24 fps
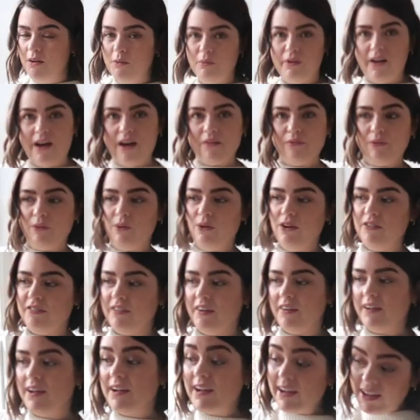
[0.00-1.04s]
We have all of
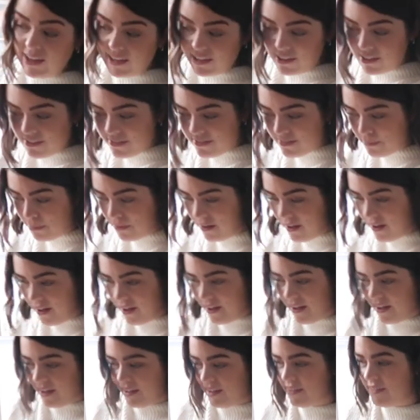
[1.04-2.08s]
our cleaning
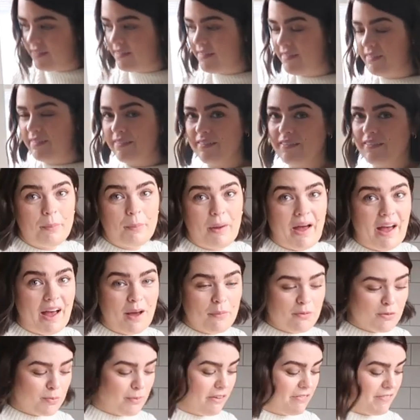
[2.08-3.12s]
supplies.
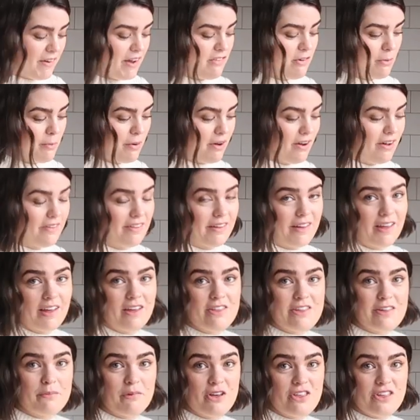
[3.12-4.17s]
Perhaps my favorite part of the
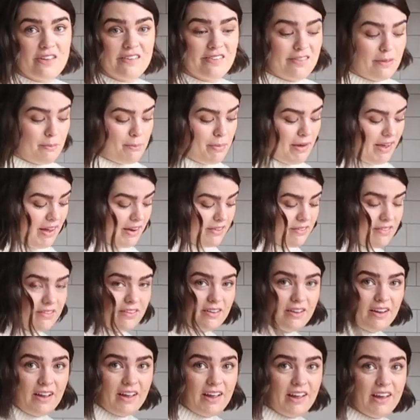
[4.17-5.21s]
kitchen, which is the bin.
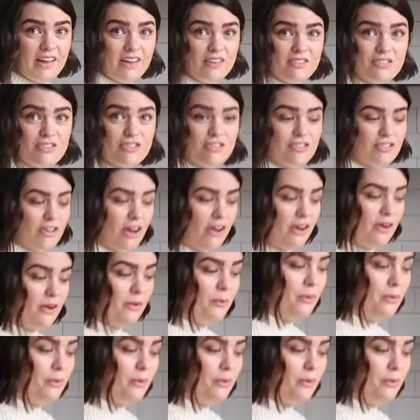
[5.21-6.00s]
It is so